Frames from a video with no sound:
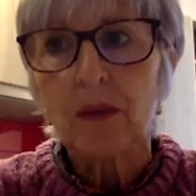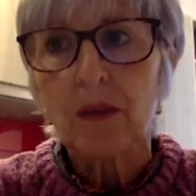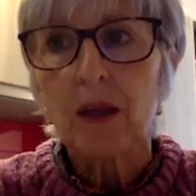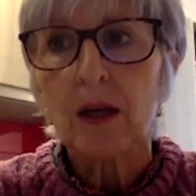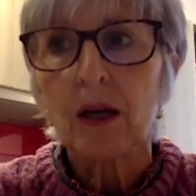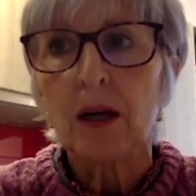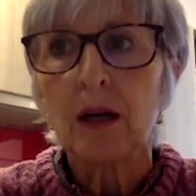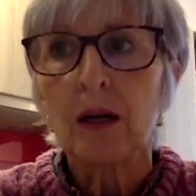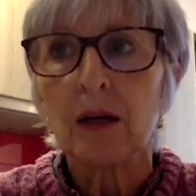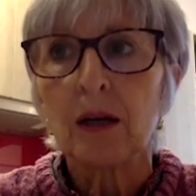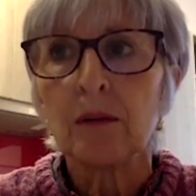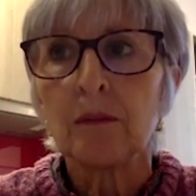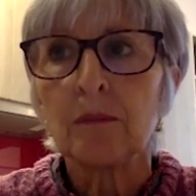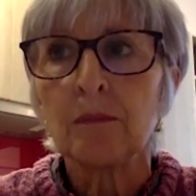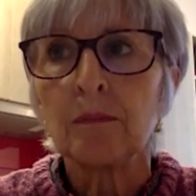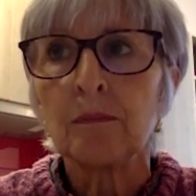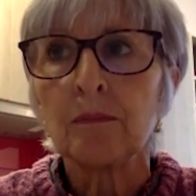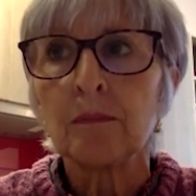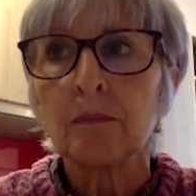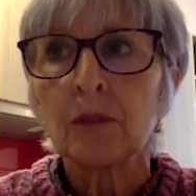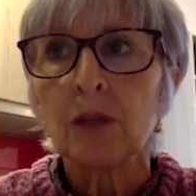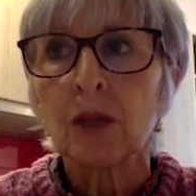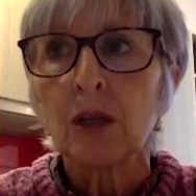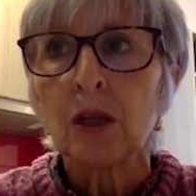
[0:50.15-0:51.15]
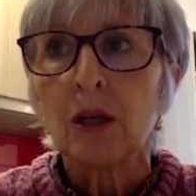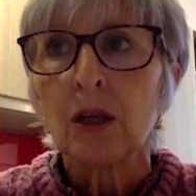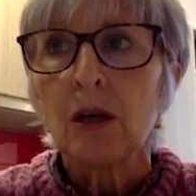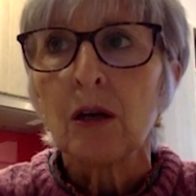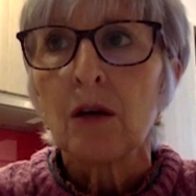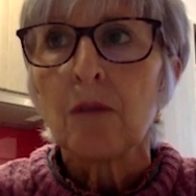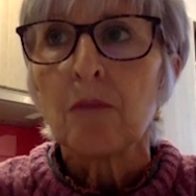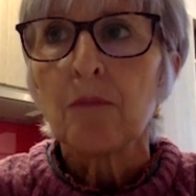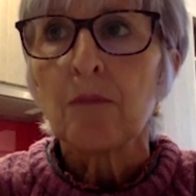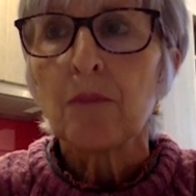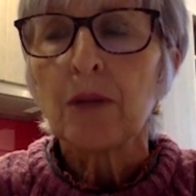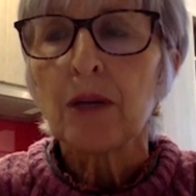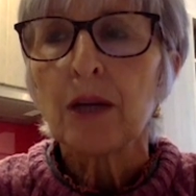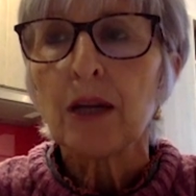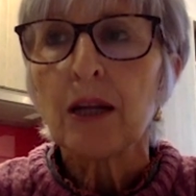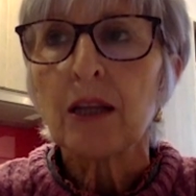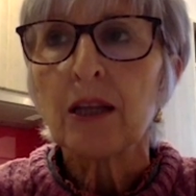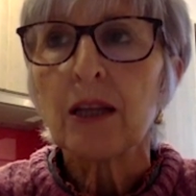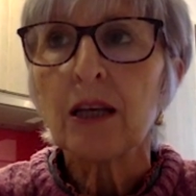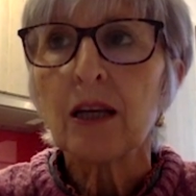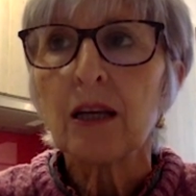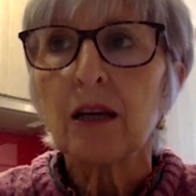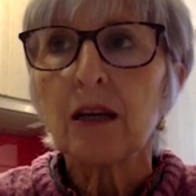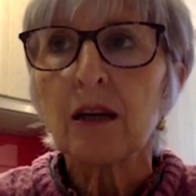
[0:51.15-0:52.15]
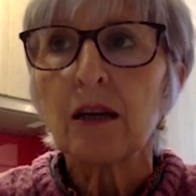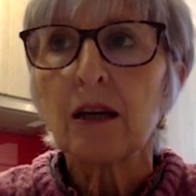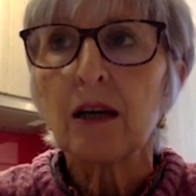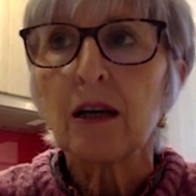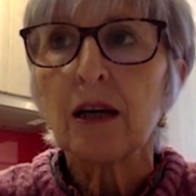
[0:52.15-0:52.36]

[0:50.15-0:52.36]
but I think